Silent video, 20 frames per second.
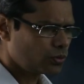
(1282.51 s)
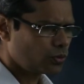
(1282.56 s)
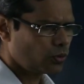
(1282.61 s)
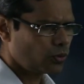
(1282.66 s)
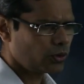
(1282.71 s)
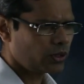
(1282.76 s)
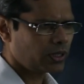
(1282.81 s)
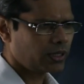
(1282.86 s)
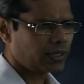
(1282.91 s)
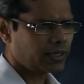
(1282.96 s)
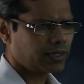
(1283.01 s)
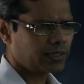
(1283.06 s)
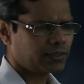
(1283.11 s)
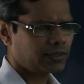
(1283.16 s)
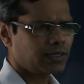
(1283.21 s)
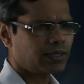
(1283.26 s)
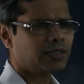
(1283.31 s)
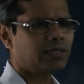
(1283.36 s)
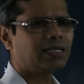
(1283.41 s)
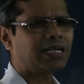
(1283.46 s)
correlate
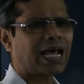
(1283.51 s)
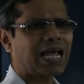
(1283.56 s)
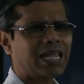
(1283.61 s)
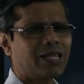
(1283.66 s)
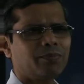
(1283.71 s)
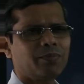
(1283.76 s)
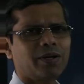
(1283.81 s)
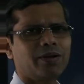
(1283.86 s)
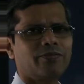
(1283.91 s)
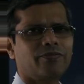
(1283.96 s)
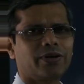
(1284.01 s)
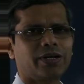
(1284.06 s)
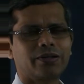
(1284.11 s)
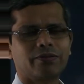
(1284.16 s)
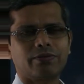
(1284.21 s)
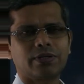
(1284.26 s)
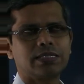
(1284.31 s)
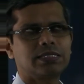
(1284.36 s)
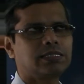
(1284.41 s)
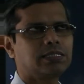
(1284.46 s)
the time and
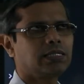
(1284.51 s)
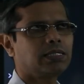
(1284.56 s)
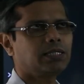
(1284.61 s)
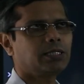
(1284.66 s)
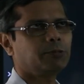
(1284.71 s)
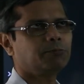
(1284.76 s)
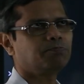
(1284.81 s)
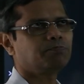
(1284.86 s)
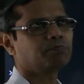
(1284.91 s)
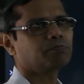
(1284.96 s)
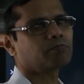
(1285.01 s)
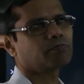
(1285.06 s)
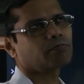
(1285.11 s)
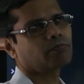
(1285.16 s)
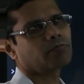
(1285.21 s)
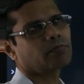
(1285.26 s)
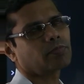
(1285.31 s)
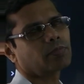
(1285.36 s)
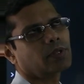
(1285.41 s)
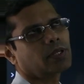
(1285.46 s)
frequency
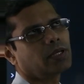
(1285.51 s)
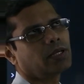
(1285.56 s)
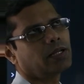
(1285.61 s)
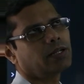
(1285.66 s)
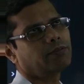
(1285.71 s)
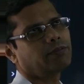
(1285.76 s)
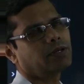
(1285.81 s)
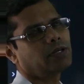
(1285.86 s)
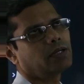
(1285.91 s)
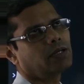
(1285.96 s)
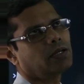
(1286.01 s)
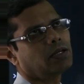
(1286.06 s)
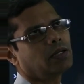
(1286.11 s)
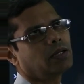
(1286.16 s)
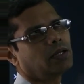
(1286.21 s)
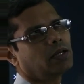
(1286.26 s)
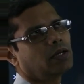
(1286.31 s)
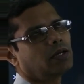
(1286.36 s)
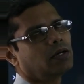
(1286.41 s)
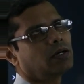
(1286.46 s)
in a way,
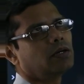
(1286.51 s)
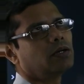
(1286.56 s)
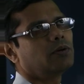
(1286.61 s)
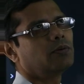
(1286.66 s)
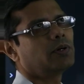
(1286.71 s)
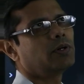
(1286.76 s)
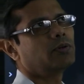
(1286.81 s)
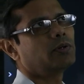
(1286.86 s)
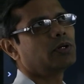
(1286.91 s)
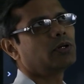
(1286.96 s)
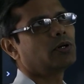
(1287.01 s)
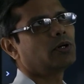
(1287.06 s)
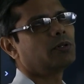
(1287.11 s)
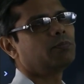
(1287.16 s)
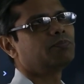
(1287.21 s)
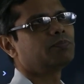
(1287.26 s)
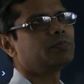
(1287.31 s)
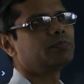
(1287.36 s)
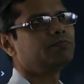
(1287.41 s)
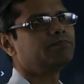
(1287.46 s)
what do I call,
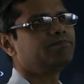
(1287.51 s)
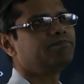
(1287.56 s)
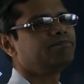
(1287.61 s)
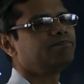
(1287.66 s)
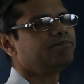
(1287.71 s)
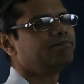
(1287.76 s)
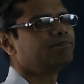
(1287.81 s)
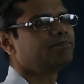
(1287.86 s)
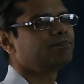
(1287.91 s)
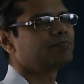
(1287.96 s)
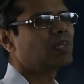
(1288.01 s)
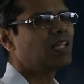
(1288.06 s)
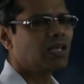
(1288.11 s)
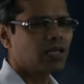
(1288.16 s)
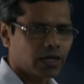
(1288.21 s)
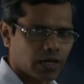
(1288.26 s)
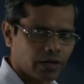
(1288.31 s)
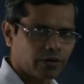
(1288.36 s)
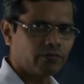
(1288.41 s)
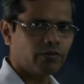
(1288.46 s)

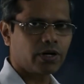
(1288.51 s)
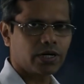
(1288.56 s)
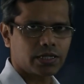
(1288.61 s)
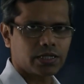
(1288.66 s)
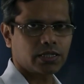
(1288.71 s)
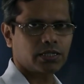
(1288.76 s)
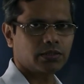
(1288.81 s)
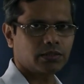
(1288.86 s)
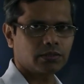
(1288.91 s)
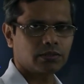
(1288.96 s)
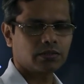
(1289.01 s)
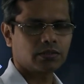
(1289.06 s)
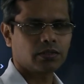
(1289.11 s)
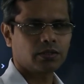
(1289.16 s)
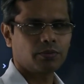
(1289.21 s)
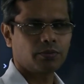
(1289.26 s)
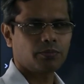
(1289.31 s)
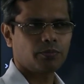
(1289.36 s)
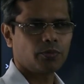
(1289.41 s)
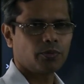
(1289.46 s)
conversions.
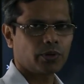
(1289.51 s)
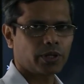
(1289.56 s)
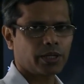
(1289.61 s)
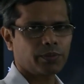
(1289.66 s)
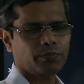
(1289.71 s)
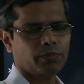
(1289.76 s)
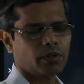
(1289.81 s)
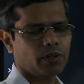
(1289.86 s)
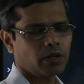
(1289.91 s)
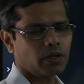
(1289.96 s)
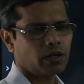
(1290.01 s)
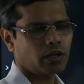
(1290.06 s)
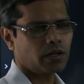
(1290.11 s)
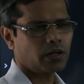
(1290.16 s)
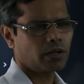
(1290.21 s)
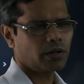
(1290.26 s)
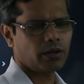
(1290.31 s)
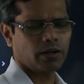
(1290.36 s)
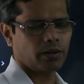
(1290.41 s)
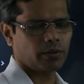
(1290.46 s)
Okay.
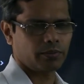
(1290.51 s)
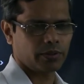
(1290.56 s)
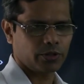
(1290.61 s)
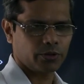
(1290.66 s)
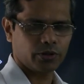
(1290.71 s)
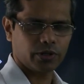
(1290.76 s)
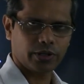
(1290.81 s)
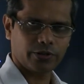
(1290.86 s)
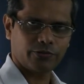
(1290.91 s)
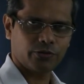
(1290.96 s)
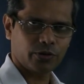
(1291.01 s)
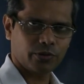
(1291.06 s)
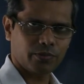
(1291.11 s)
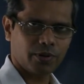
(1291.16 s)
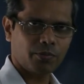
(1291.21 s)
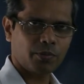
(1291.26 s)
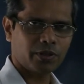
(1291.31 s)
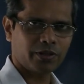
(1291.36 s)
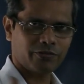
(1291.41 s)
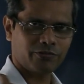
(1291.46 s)
If you
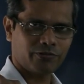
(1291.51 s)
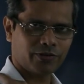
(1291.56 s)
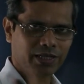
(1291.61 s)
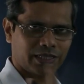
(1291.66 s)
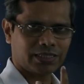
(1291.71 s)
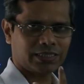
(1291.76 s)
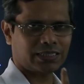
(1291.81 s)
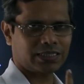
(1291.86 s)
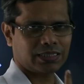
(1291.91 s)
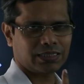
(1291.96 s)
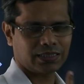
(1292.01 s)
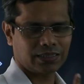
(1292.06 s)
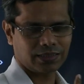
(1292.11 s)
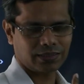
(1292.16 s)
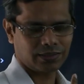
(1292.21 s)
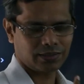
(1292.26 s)
remember the first